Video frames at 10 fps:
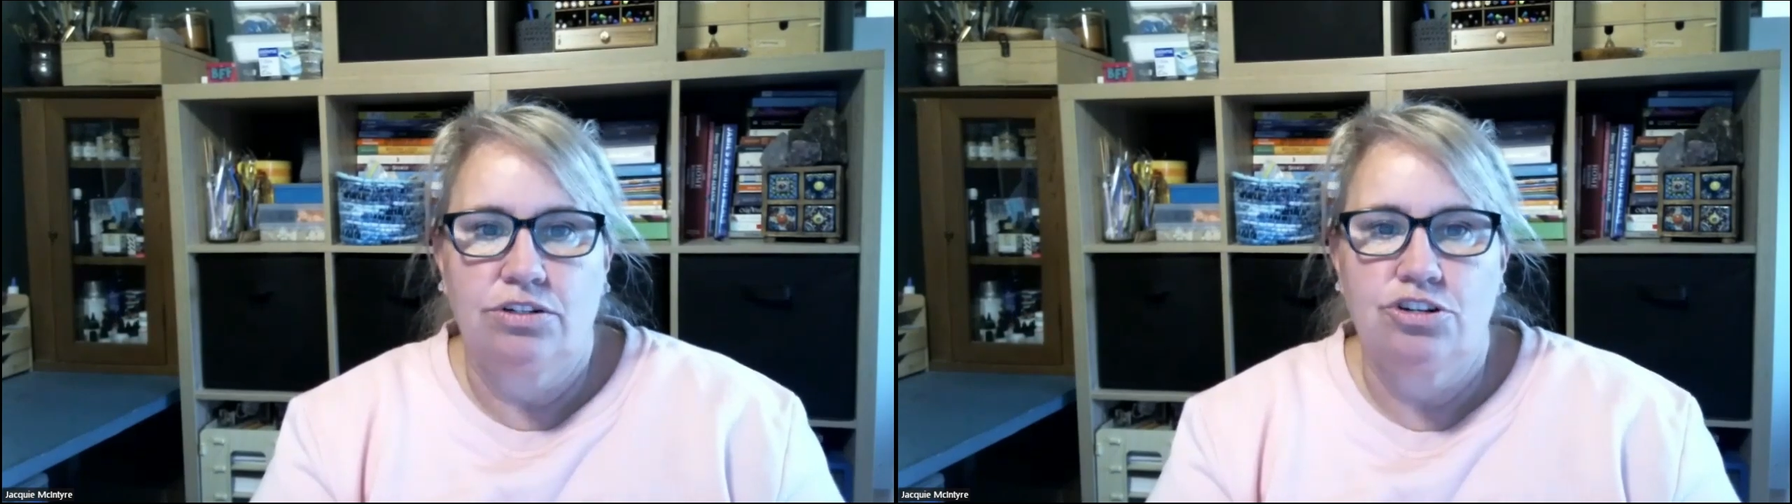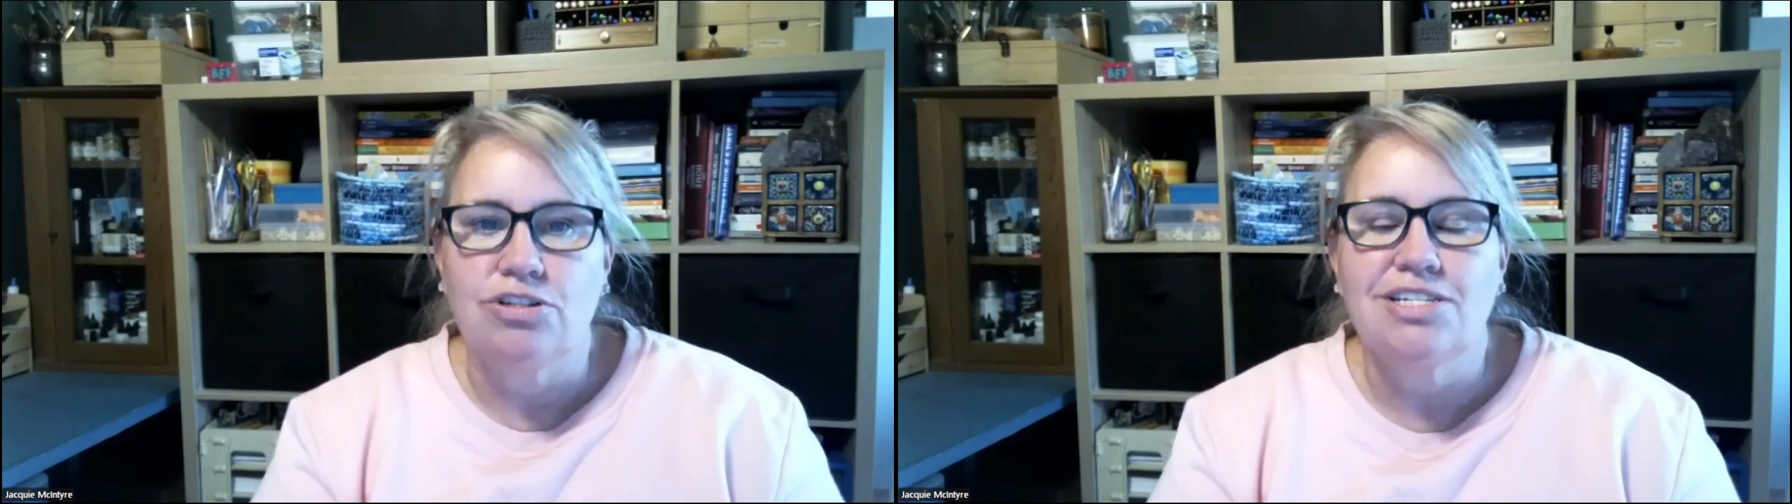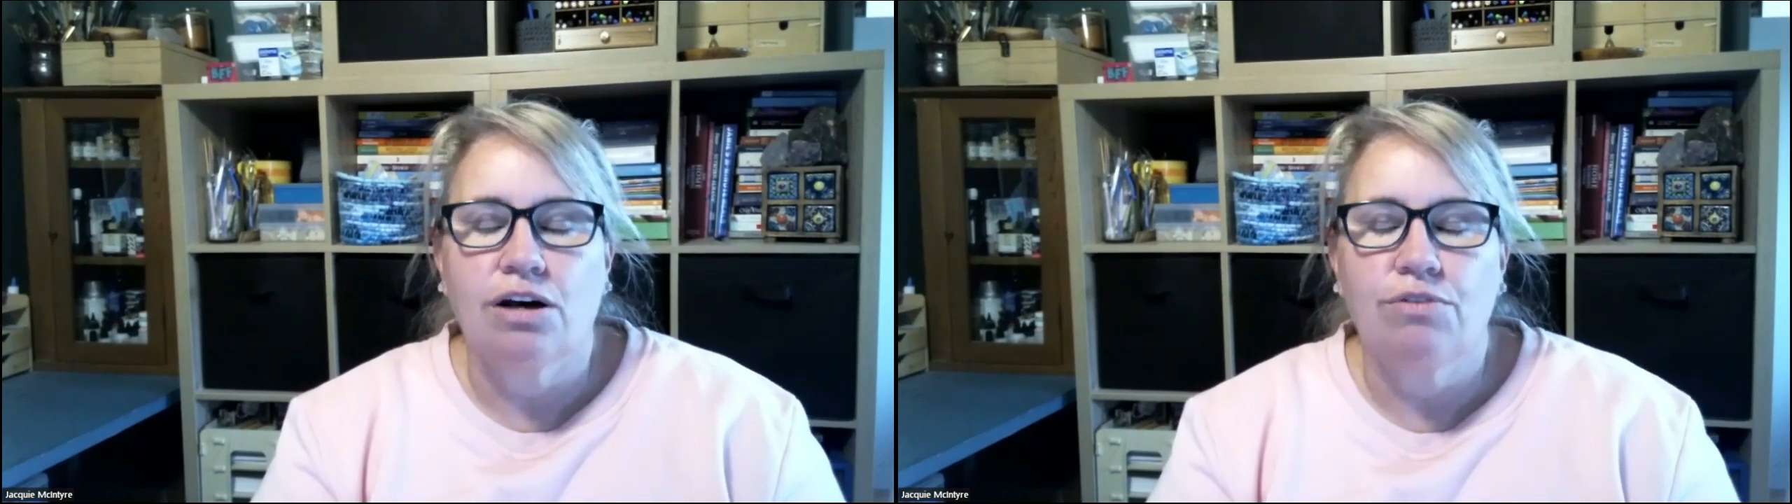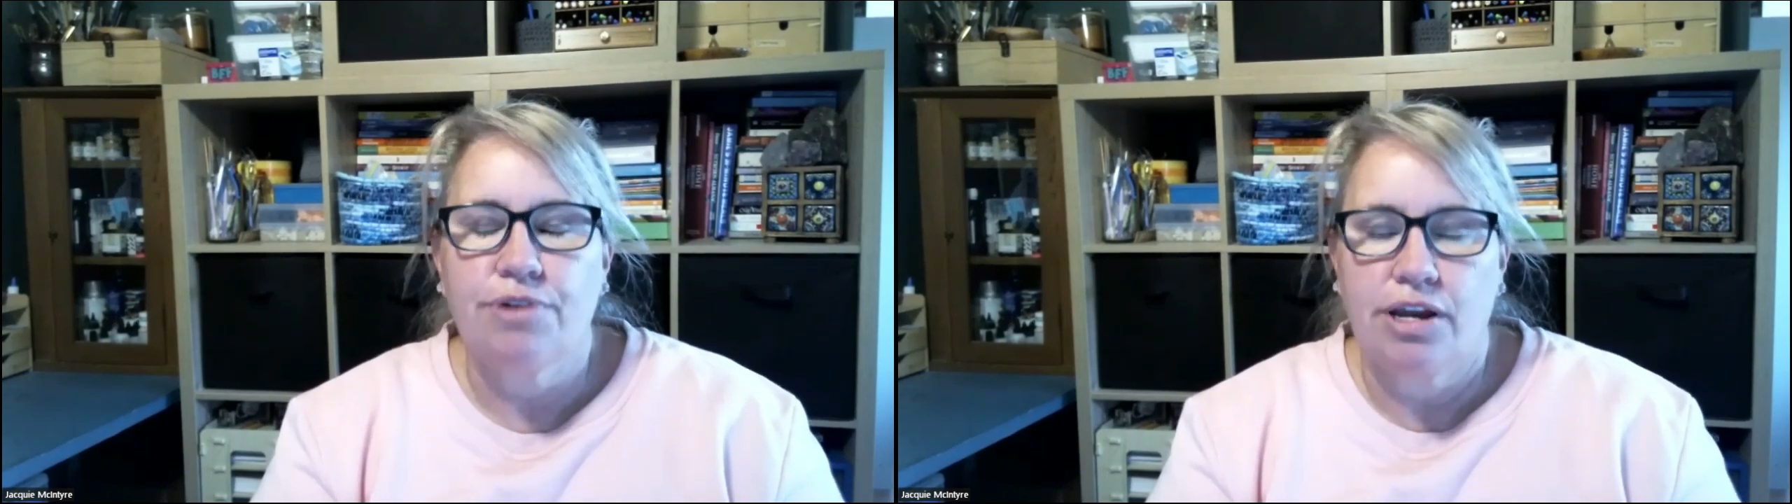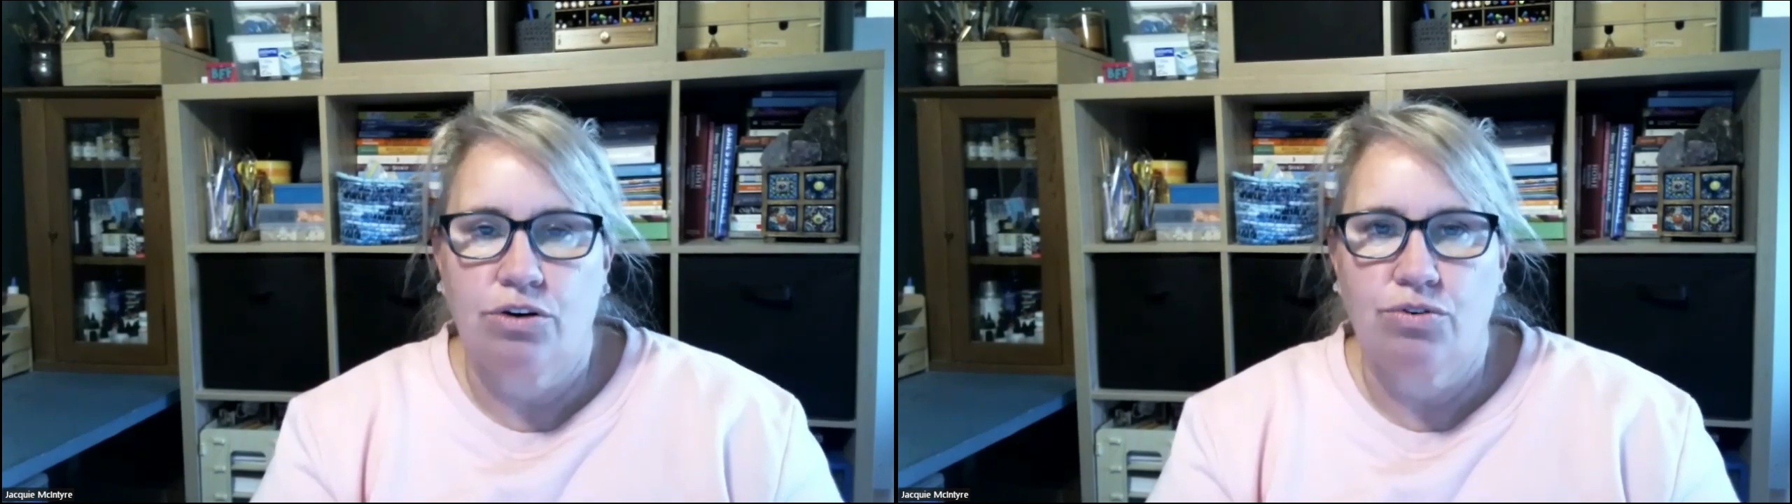to
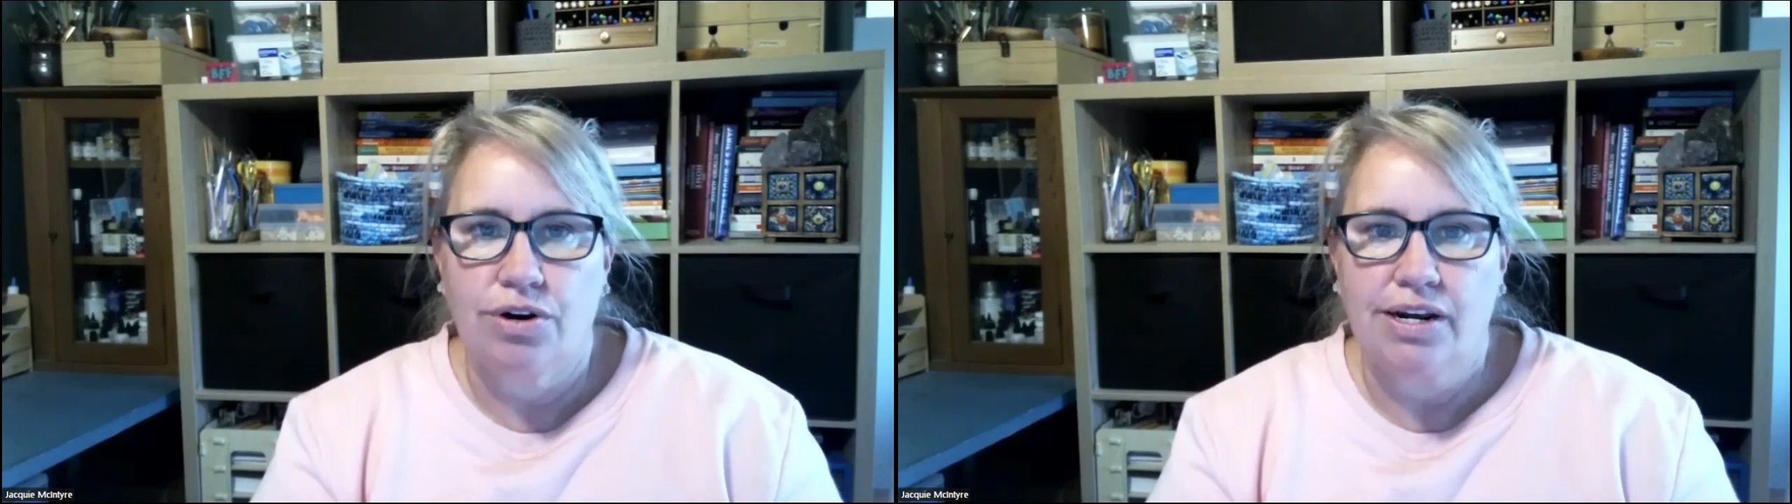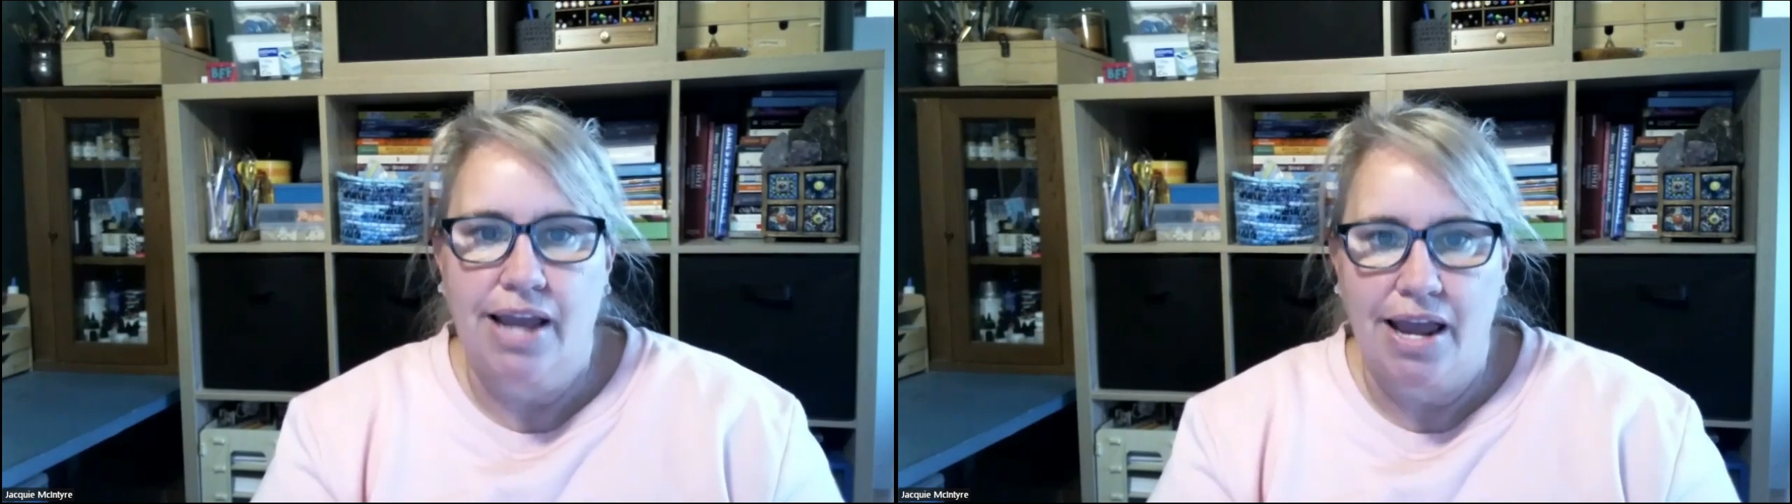self-inquiry